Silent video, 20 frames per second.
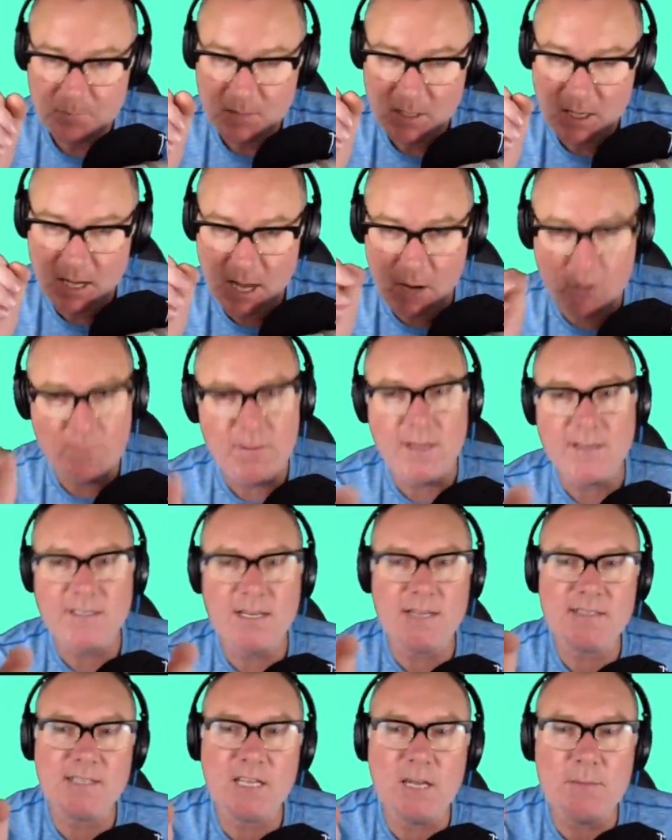However, that
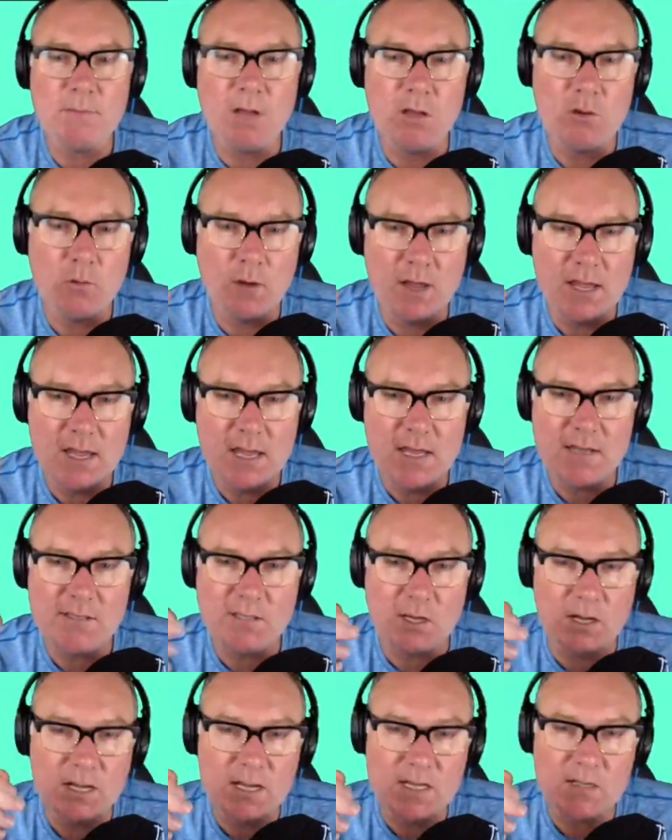does let him know that we're here,
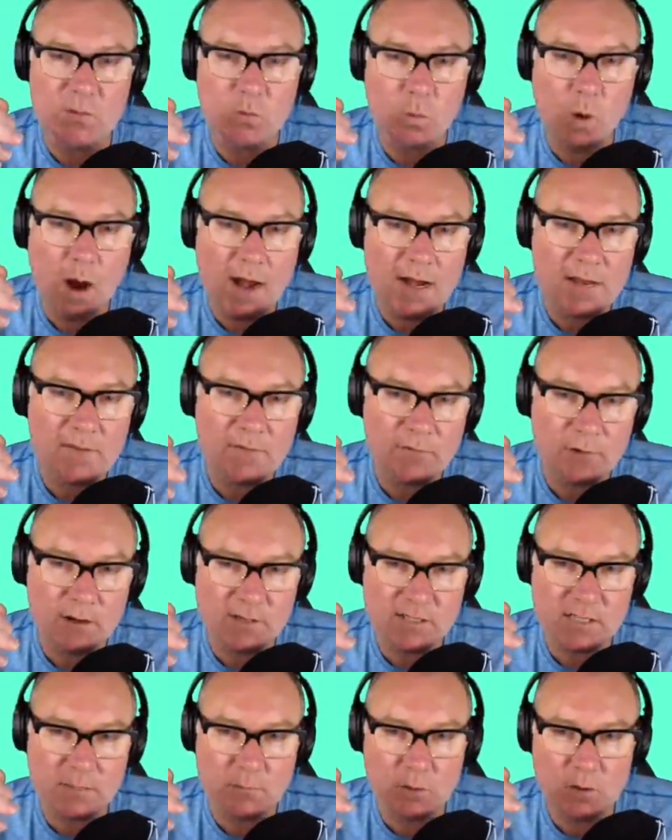so he is waiting for
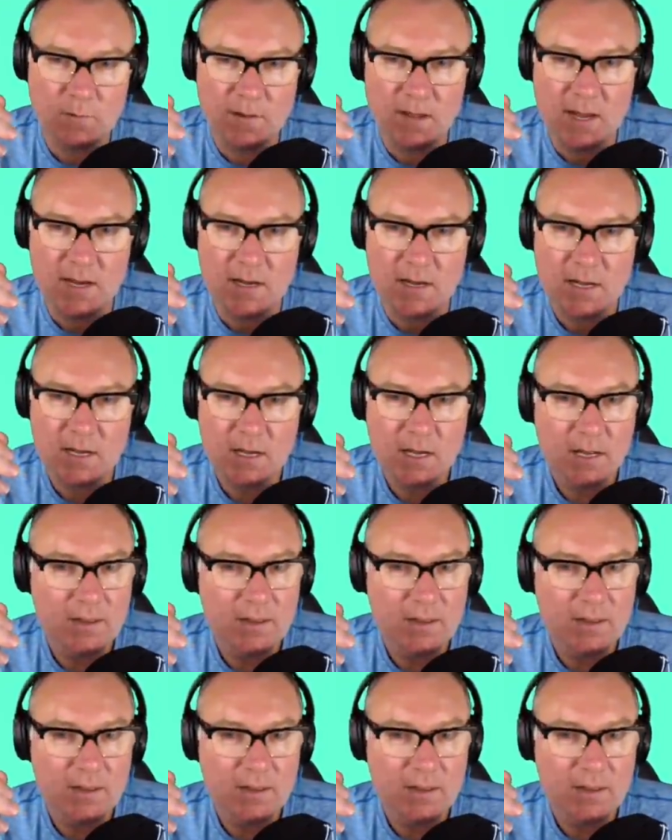us to move in.